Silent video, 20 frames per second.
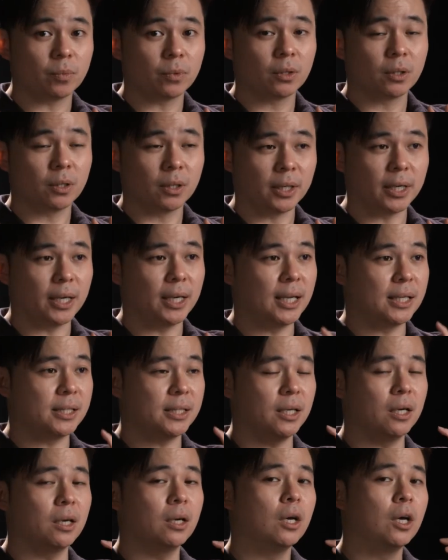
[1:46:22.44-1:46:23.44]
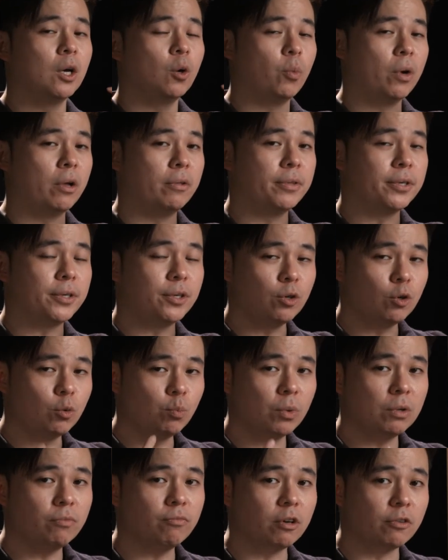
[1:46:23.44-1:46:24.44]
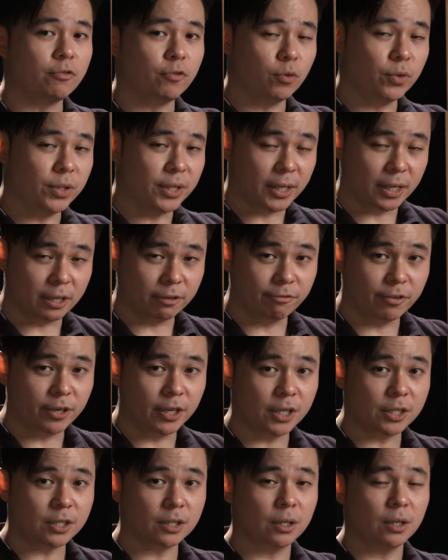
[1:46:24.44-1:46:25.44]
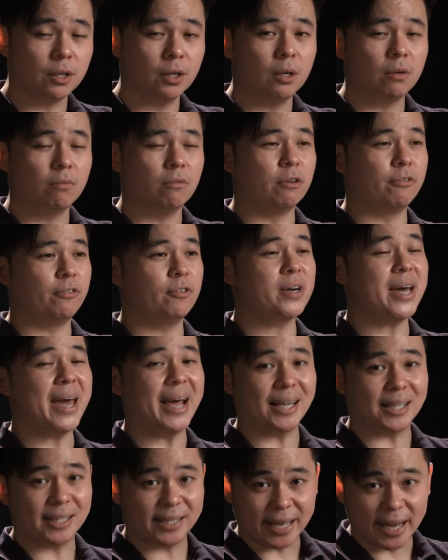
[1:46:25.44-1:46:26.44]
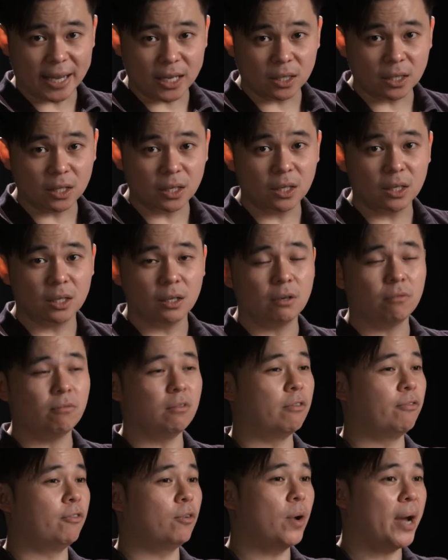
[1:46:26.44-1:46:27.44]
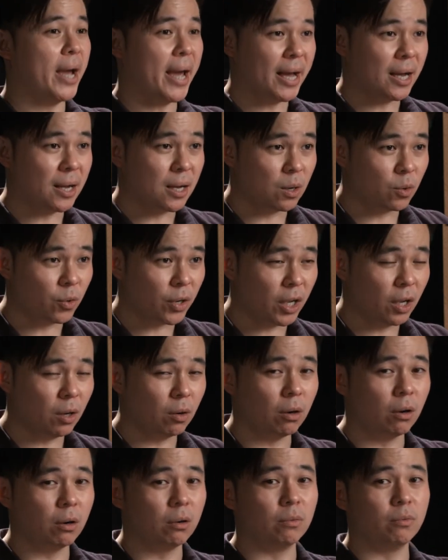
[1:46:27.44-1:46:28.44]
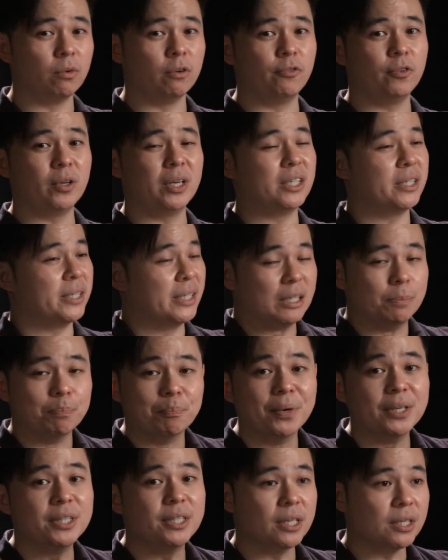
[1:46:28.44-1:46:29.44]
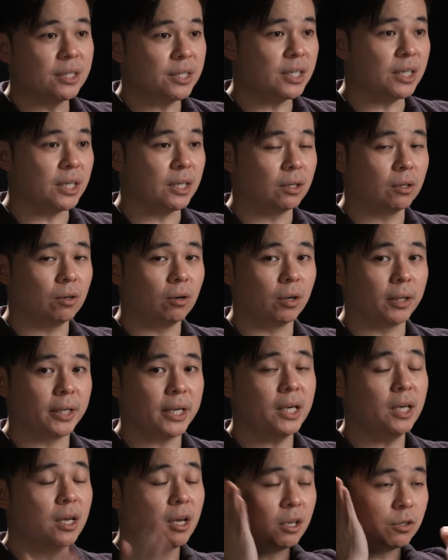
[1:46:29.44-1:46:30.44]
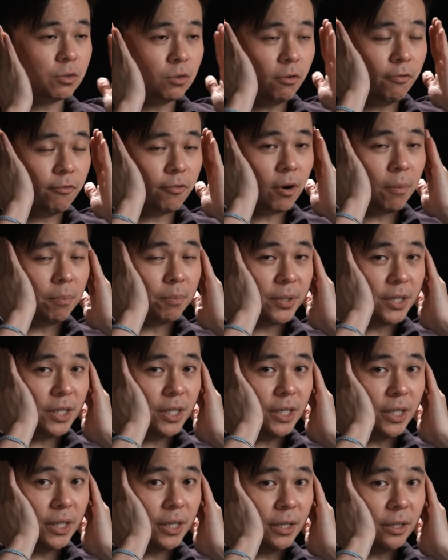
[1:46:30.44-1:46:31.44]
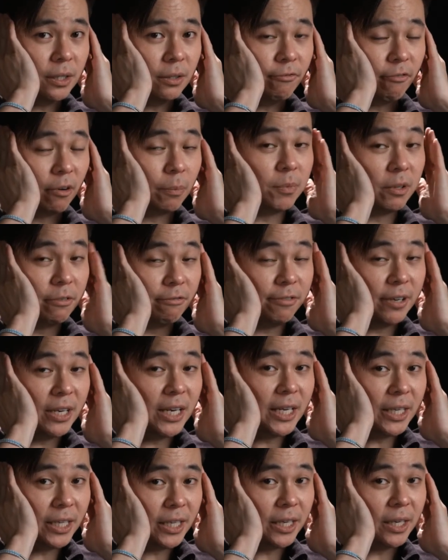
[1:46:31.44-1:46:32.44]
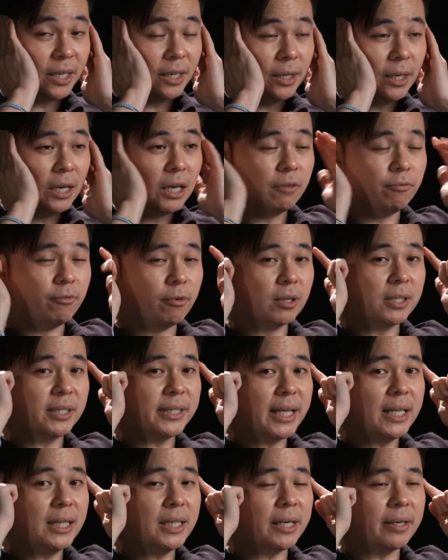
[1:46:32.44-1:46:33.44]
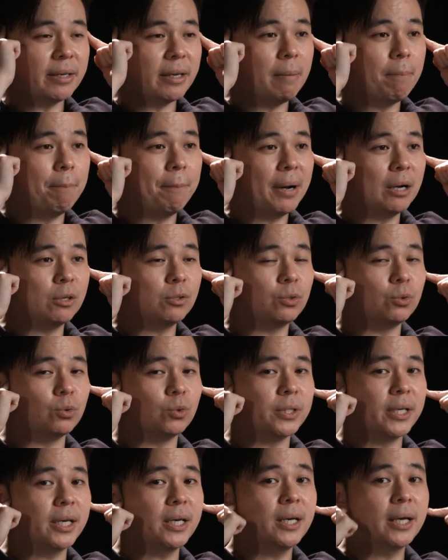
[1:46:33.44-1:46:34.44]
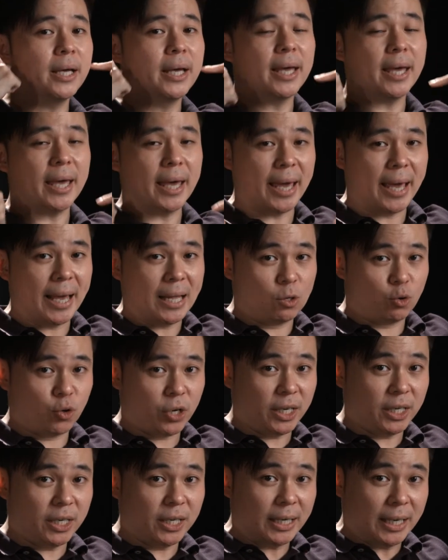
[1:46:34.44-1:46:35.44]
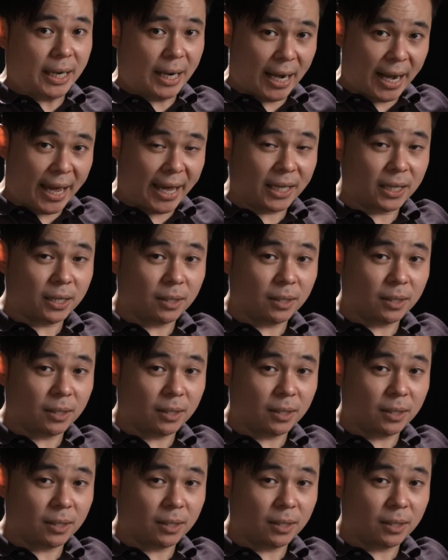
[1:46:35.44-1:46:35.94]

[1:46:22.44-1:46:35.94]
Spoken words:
Okay, let's say when human we feel nervous, we feel excited, we feel angry, or we feel it's emergency. Okay, so from here, from the feeling here, we send the impulse to the adrenal gland,